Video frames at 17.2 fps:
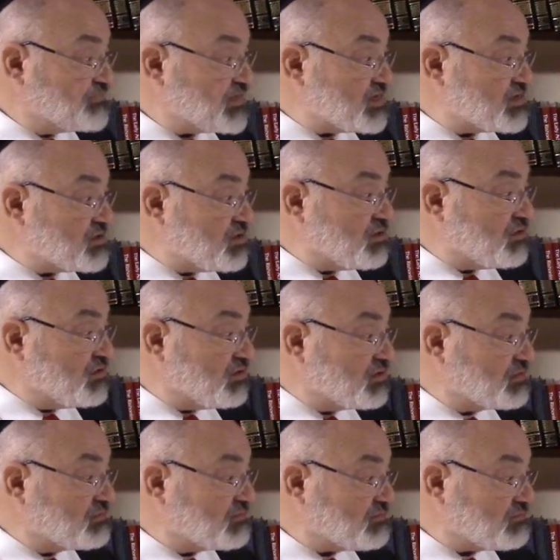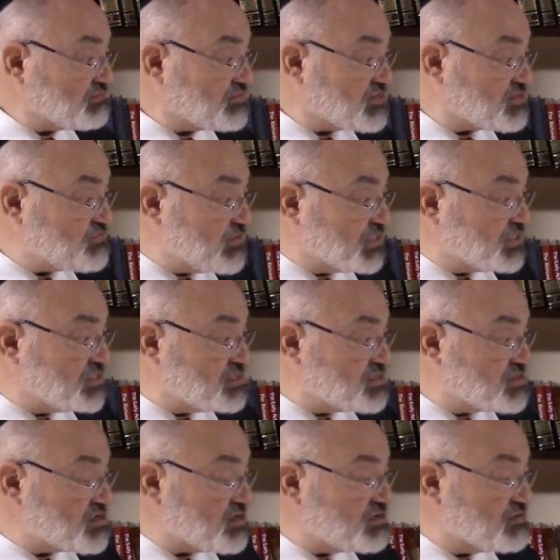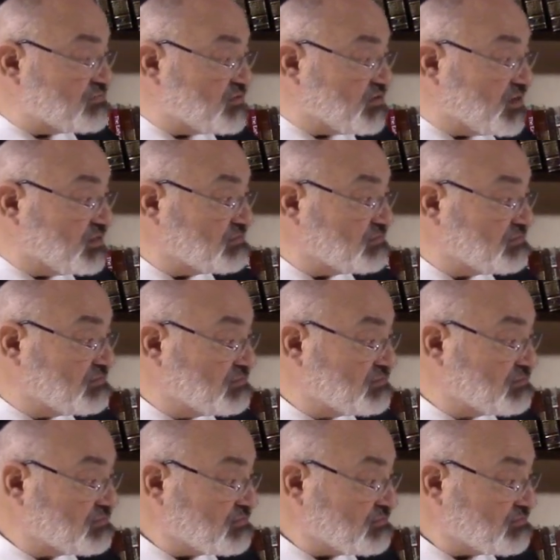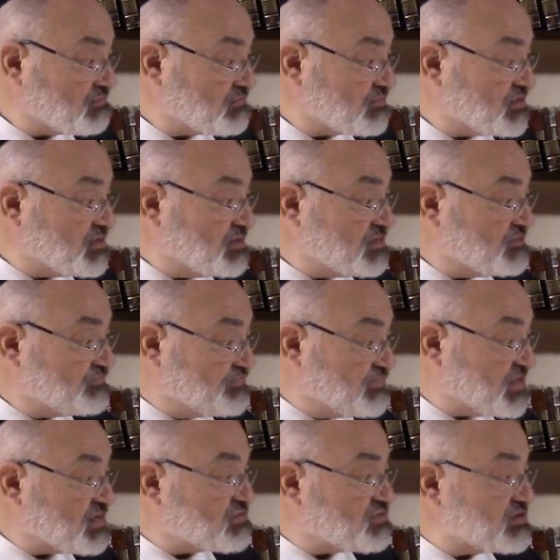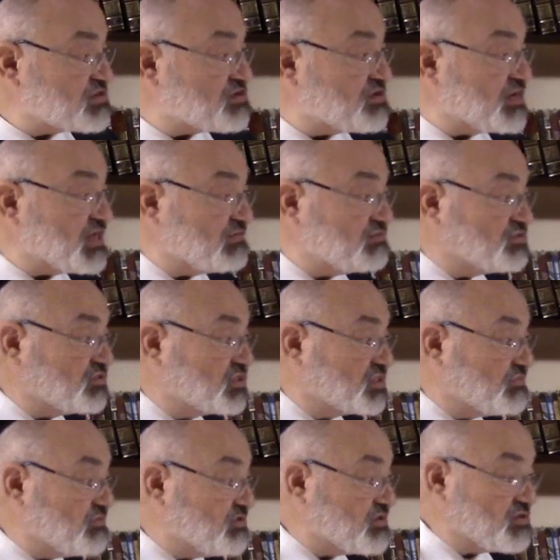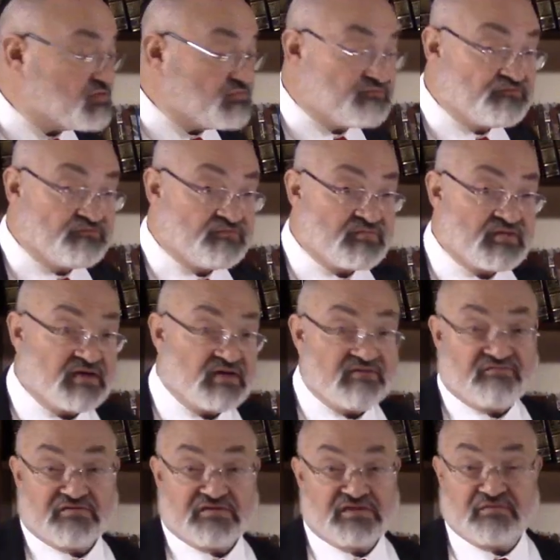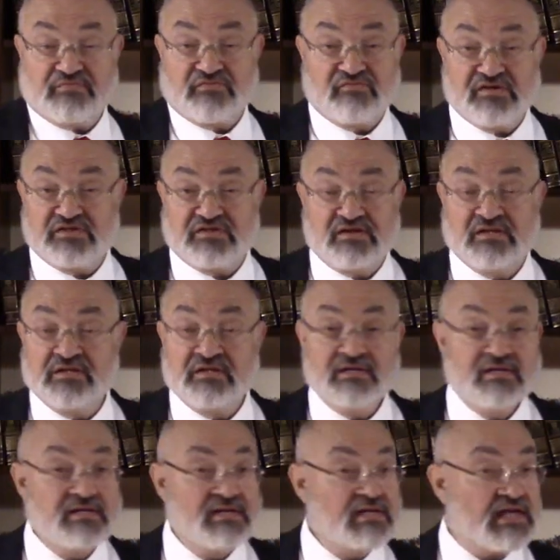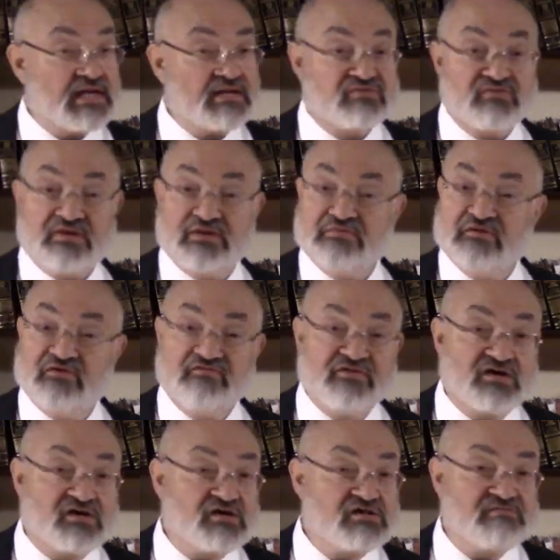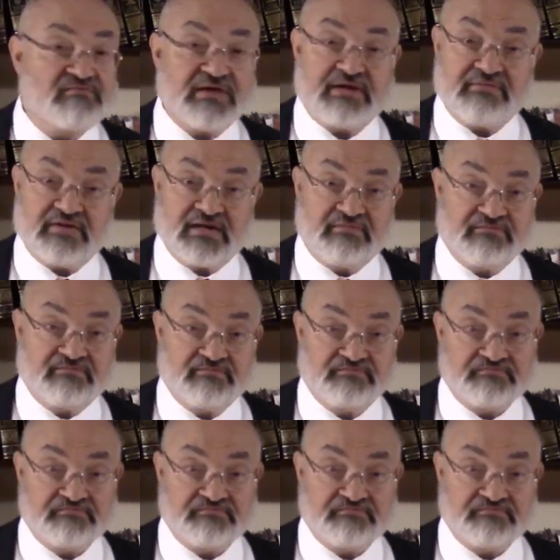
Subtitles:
and all along, especially in the southern part, that's where you start to have Jewish communities. For the simple reason, that's where you move the goods, baby.